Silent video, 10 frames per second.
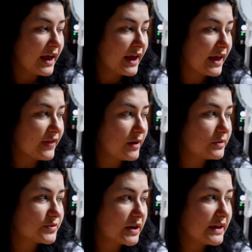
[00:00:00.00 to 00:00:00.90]
And that
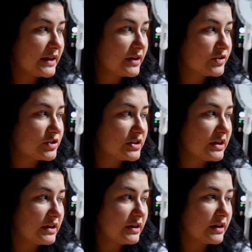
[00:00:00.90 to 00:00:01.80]
was ready.
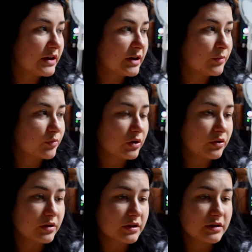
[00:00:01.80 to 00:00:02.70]
She
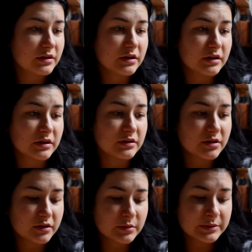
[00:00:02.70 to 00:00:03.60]
wrote a
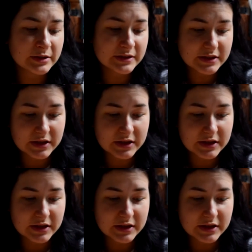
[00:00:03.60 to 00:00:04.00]
document.